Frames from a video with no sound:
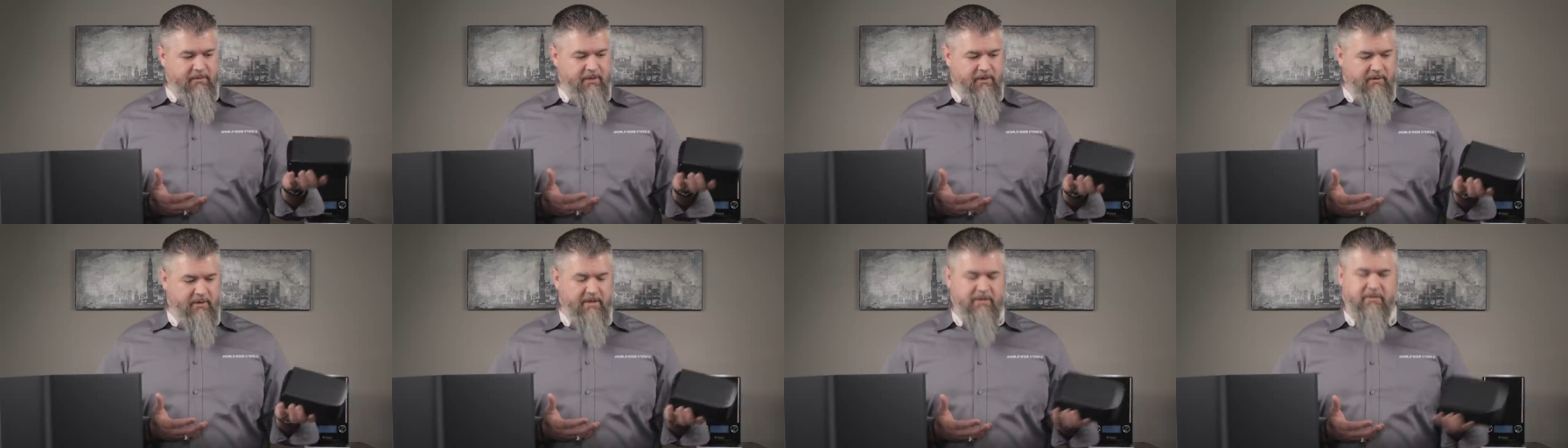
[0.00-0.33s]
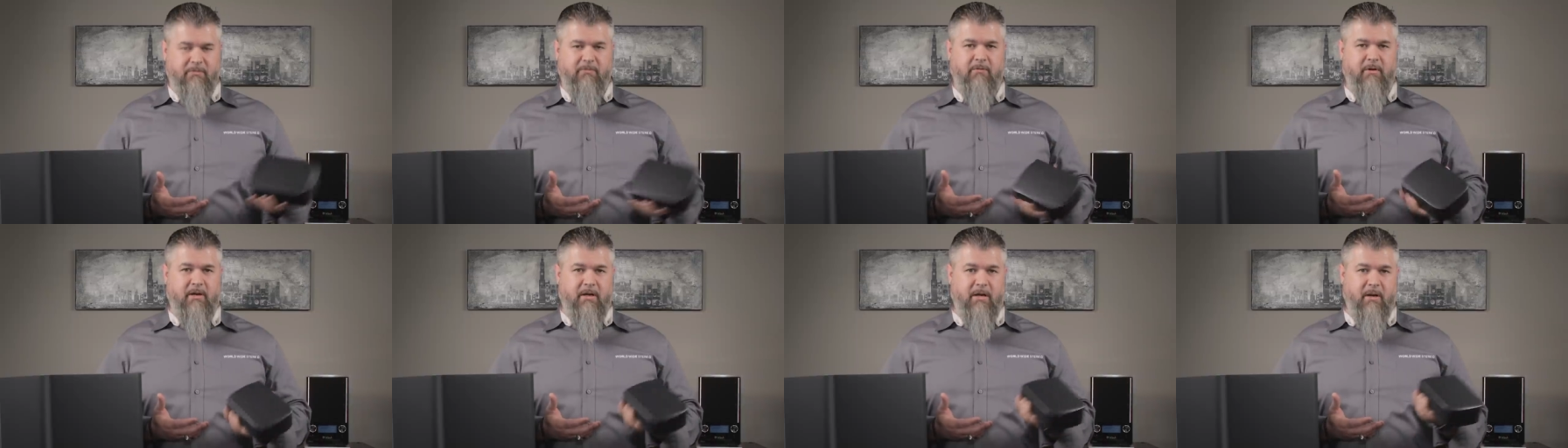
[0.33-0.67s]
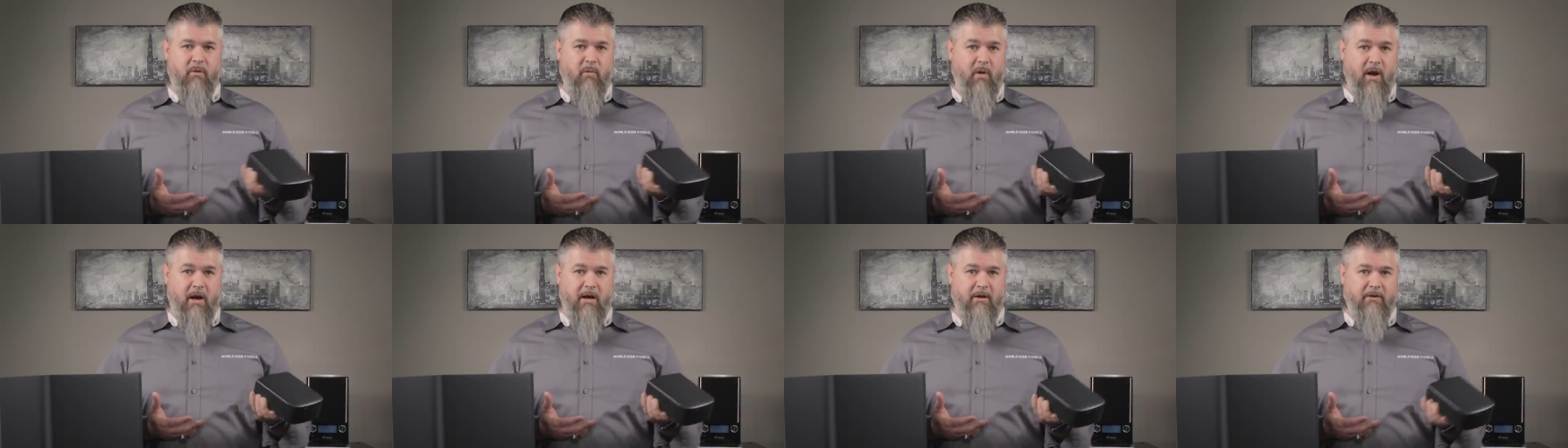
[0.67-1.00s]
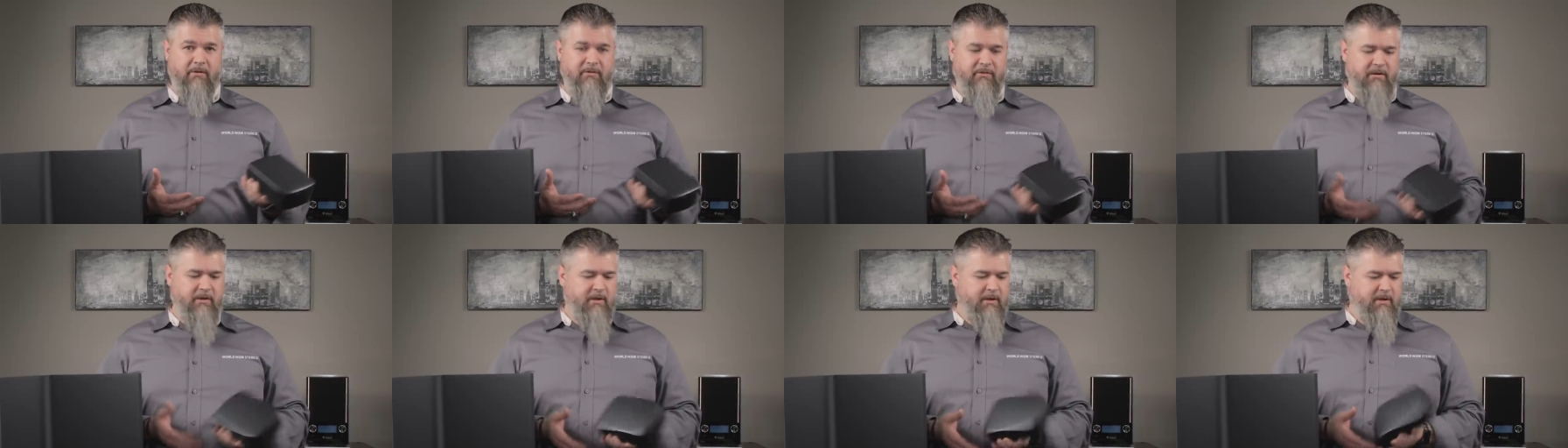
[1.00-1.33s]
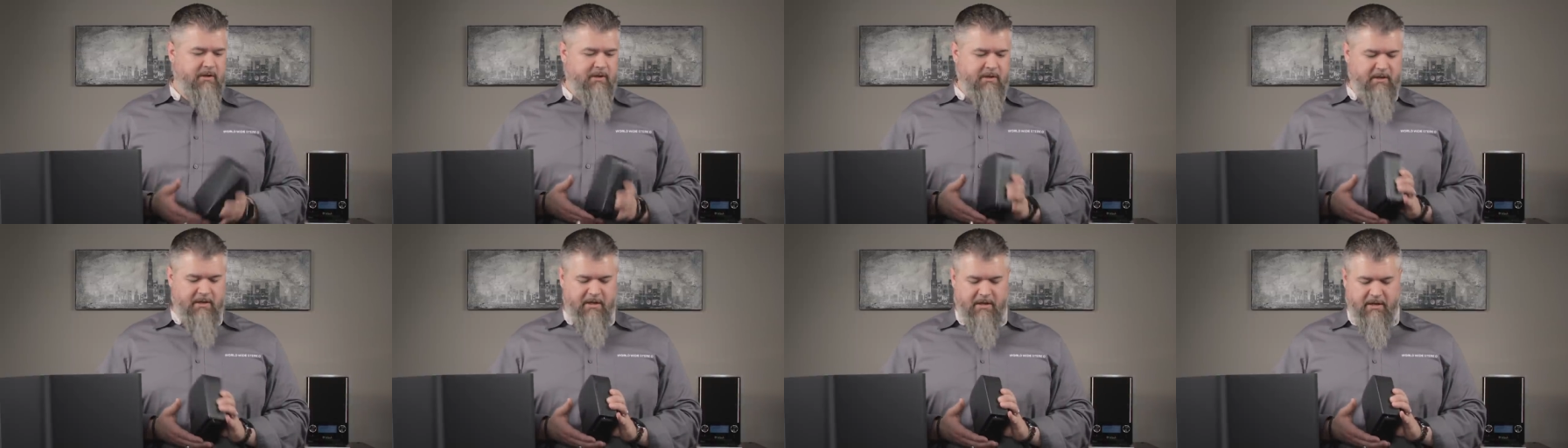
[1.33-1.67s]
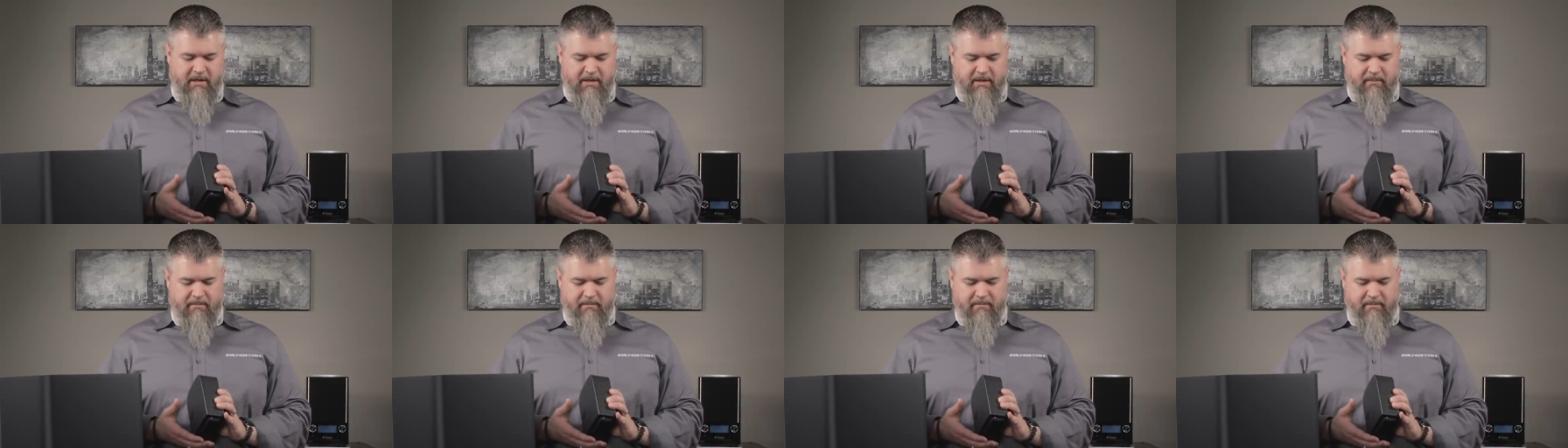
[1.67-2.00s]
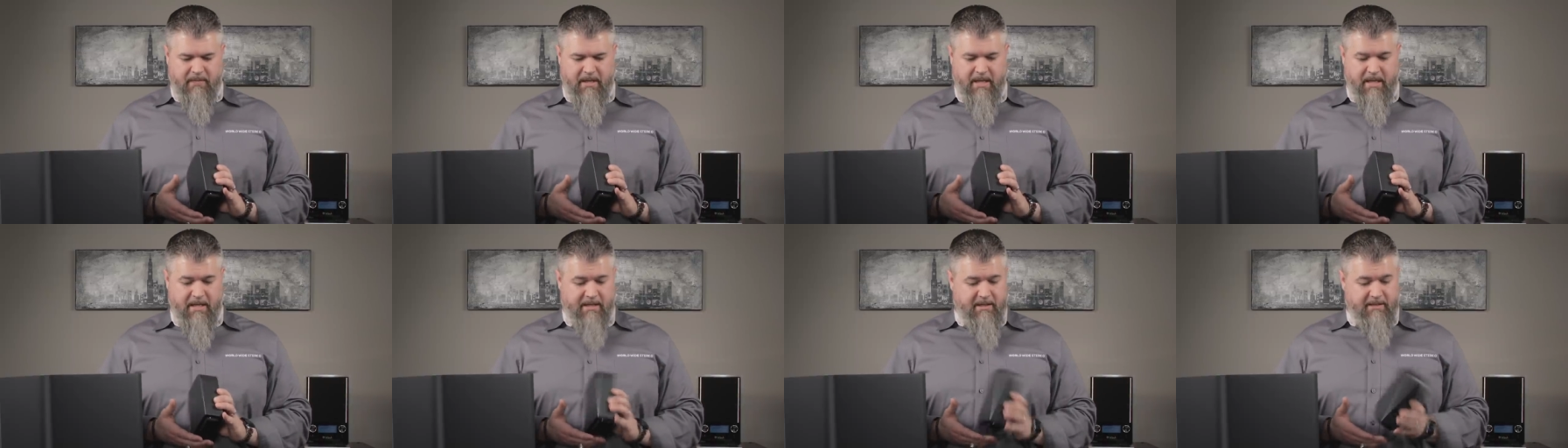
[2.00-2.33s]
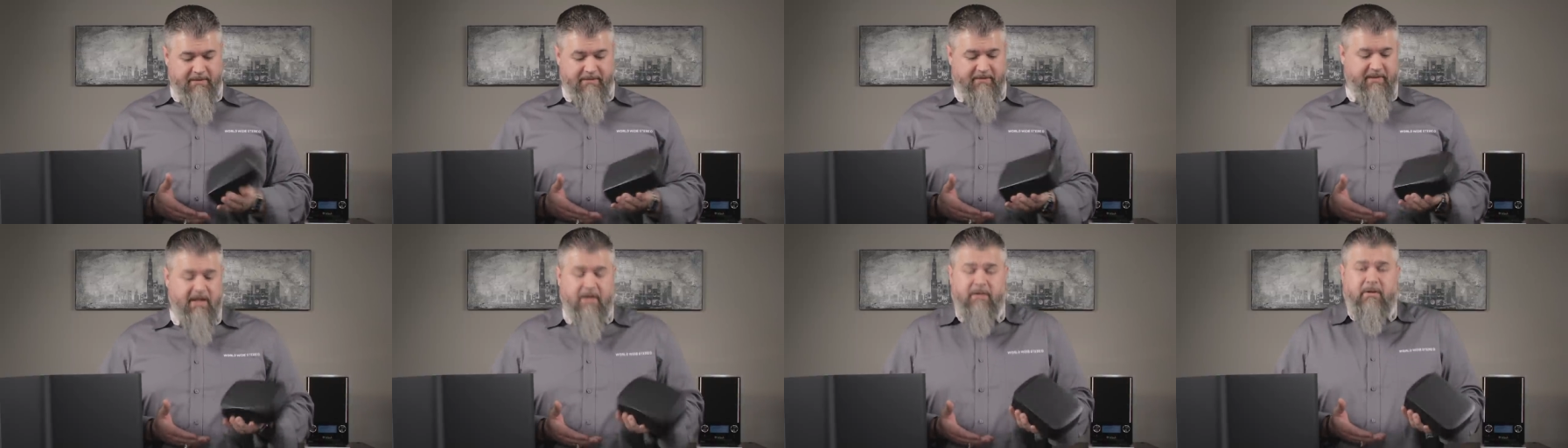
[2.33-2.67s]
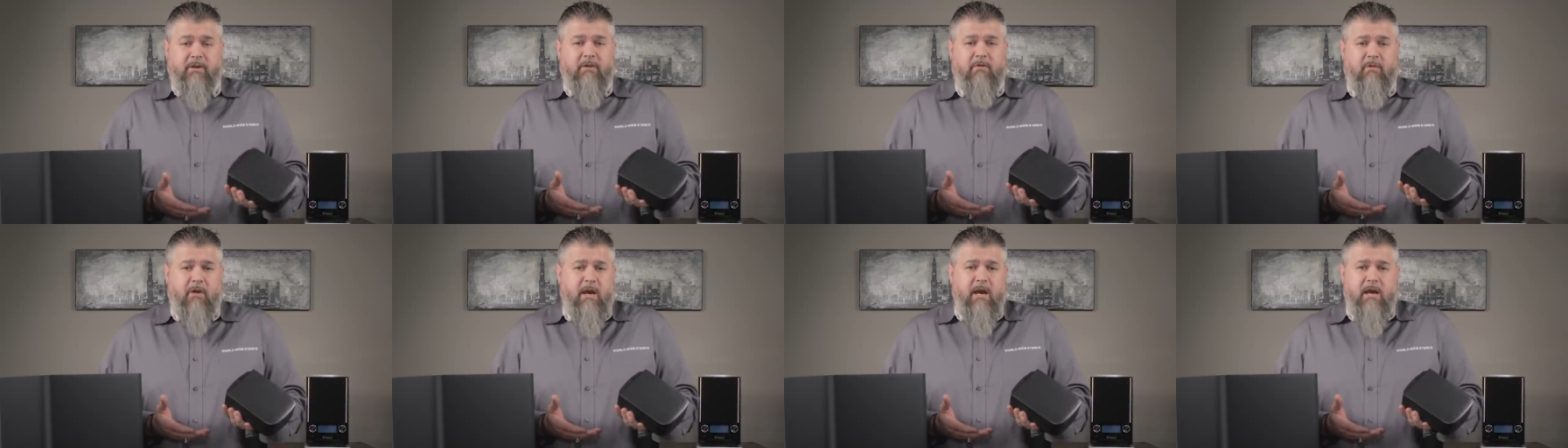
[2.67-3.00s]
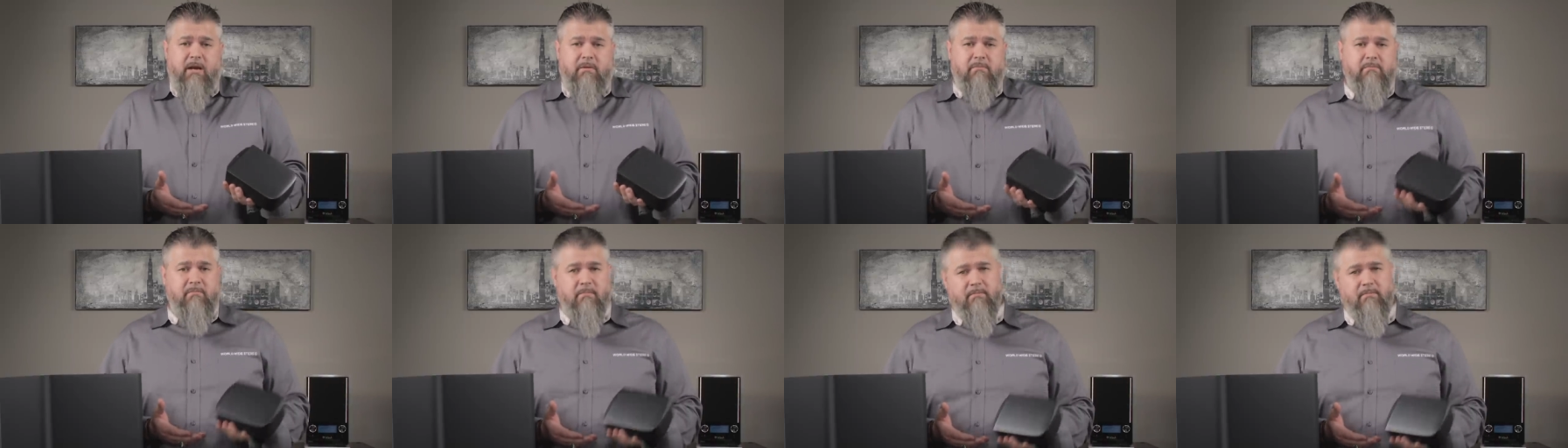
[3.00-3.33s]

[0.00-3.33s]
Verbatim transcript: You don't have to run any wires, um, and it sounded great.